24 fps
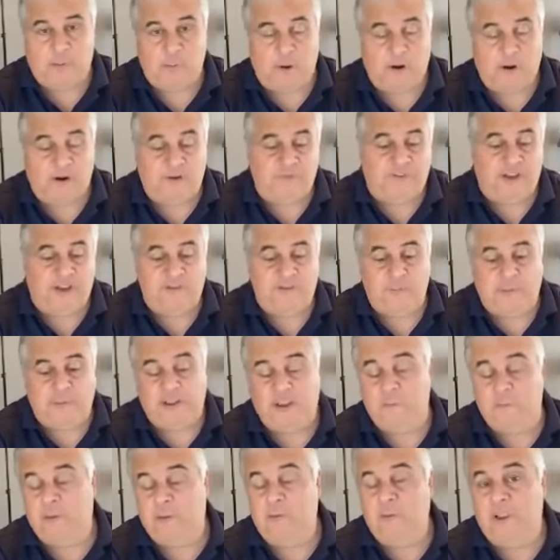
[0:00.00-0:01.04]
1 and 5
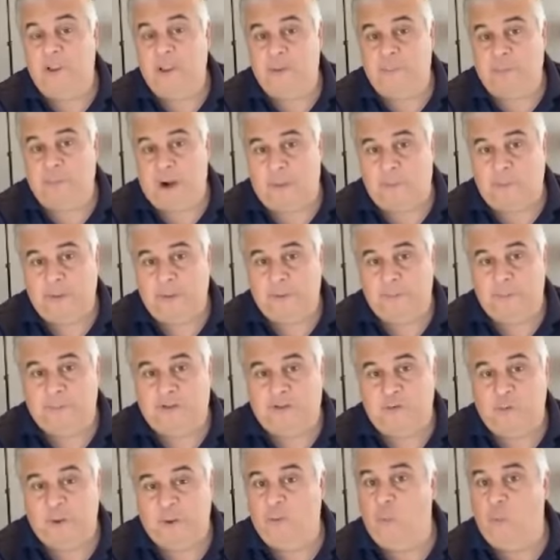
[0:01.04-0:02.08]
million, but really probably
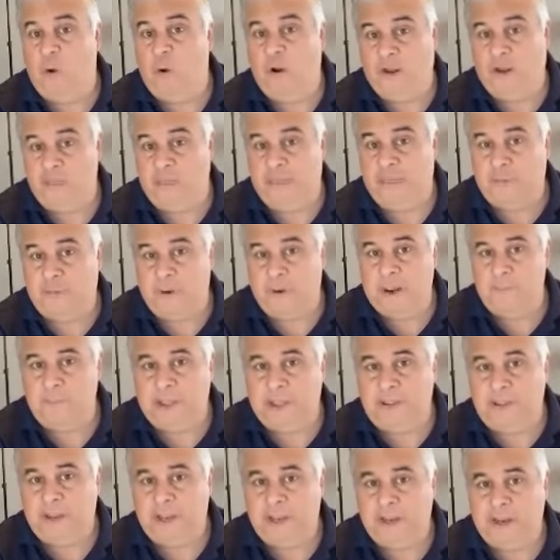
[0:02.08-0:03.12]
between 1 and 3
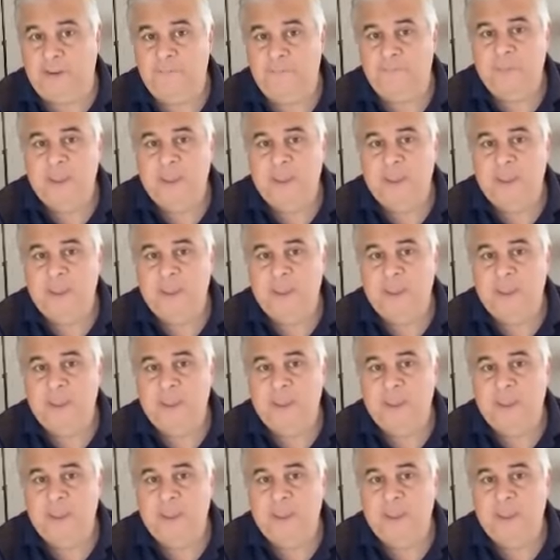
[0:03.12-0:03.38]
million.